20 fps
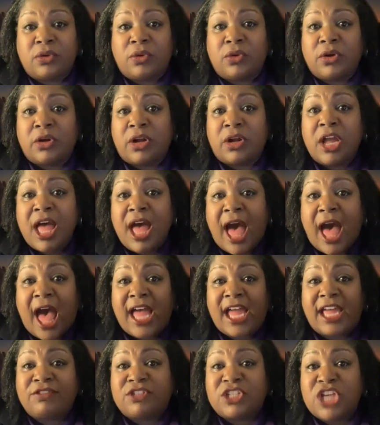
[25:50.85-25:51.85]
or
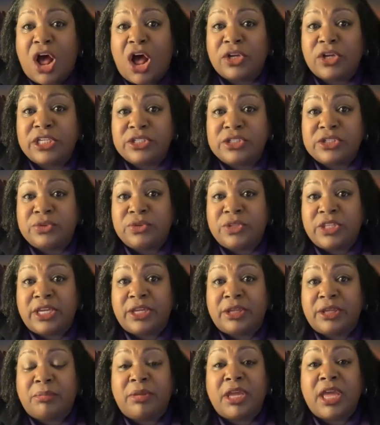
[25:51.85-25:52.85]
I have talking to
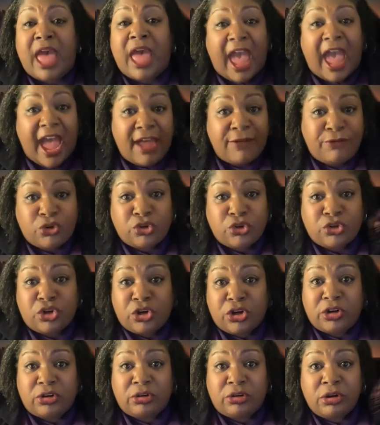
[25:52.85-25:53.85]
them after
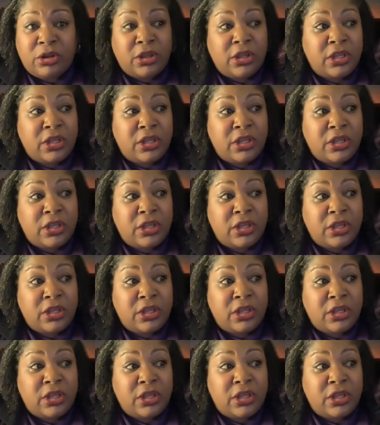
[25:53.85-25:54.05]
their